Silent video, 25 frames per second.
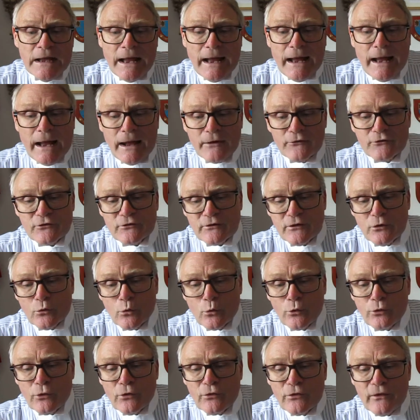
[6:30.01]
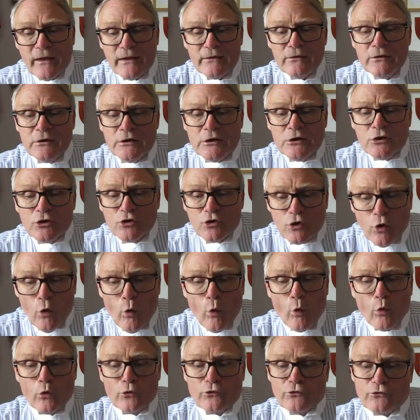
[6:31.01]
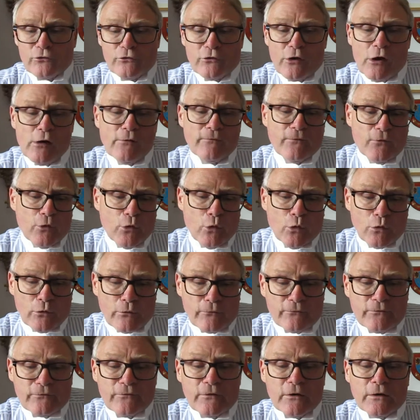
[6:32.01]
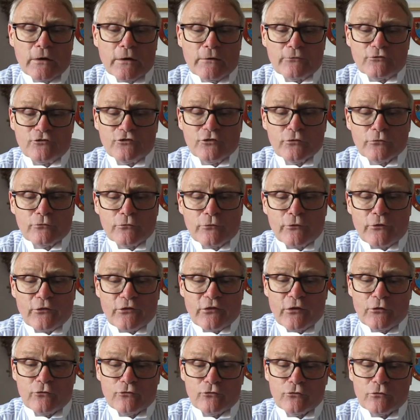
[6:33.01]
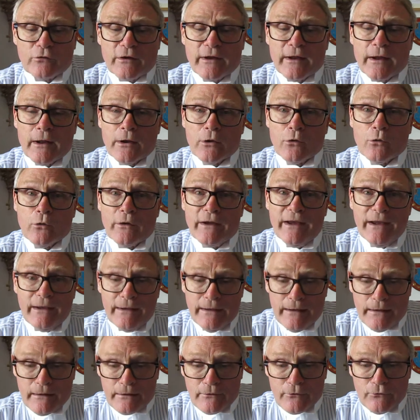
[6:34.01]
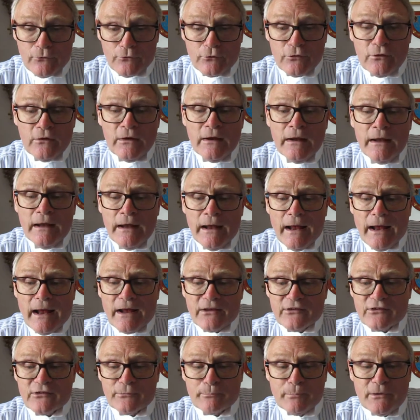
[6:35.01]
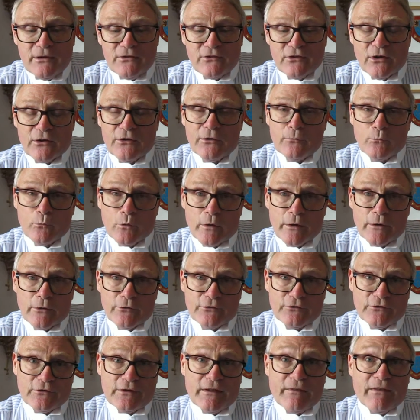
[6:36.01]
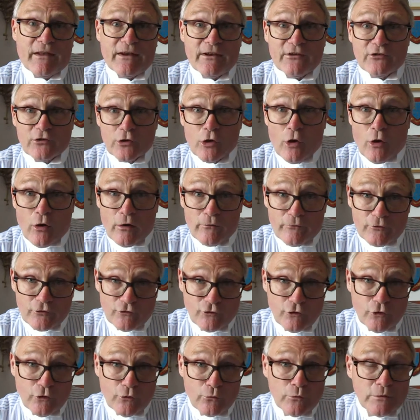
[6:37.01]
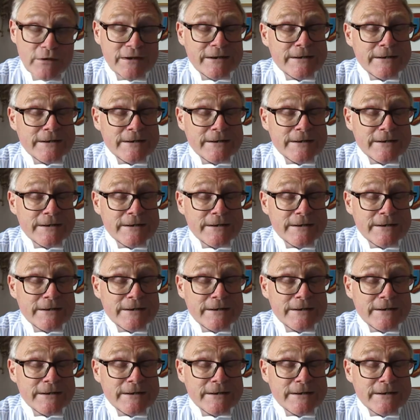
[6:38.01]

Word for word: And the author then calls for an overhaul of, of uh, children's social care law in England as has been done in Wales, and that is long overdue.